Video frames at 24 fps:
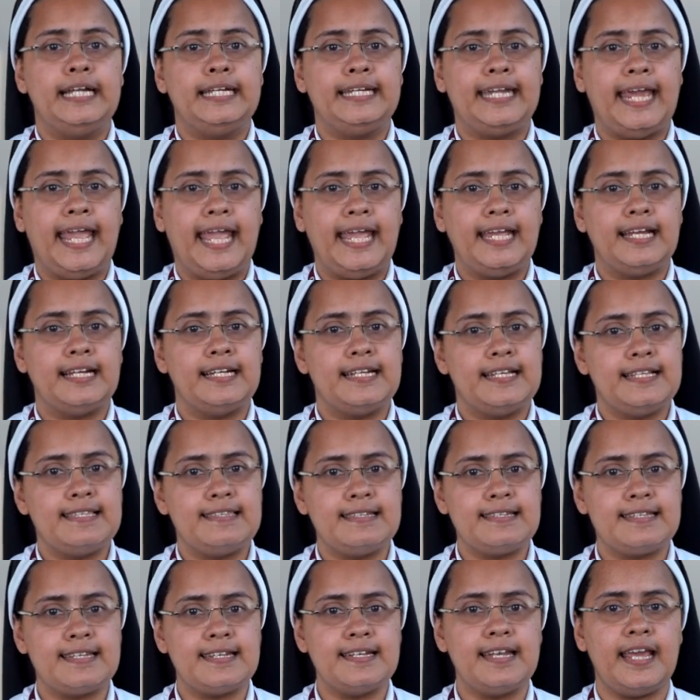Take
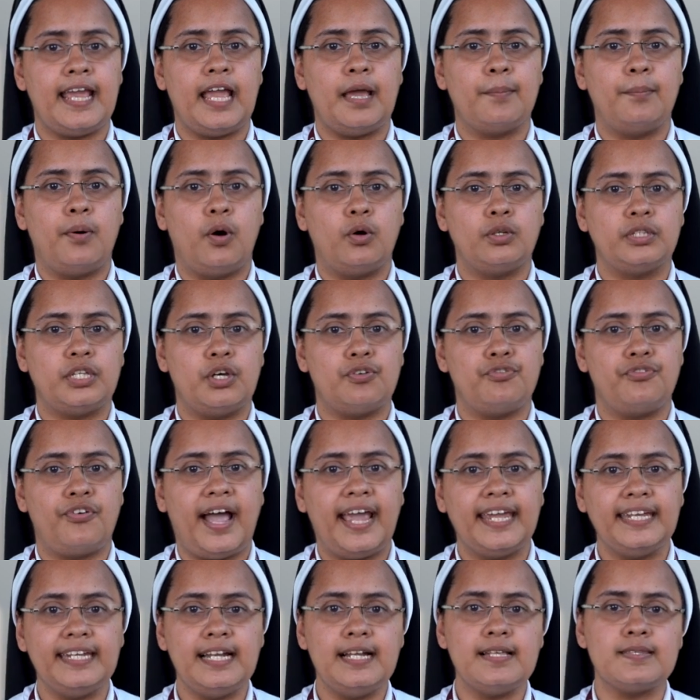decision about the
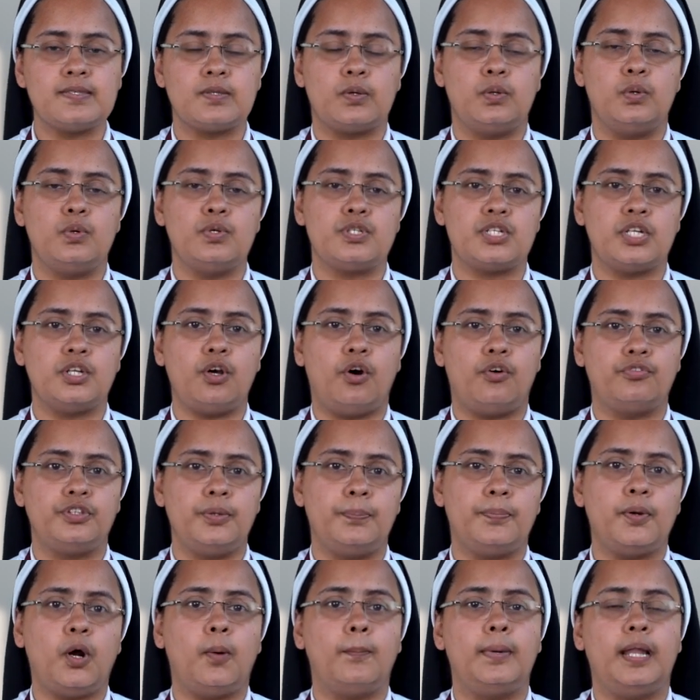final solution of the
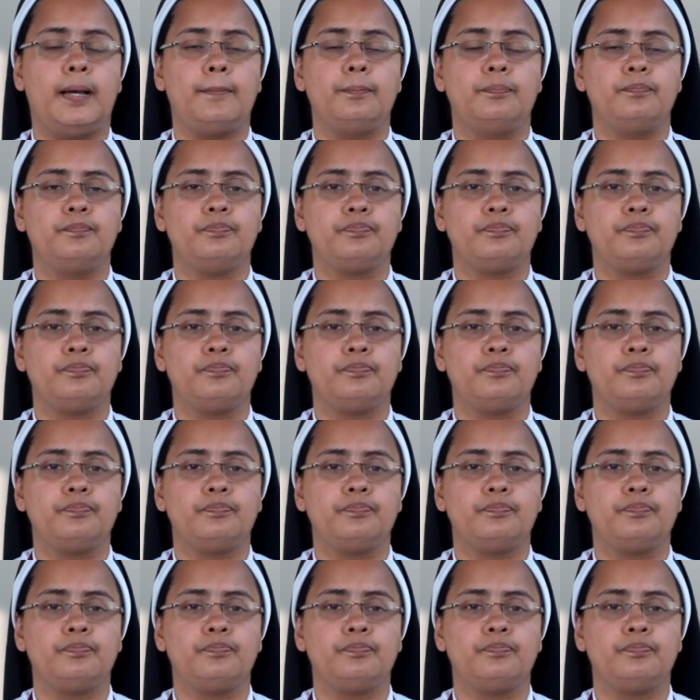problem.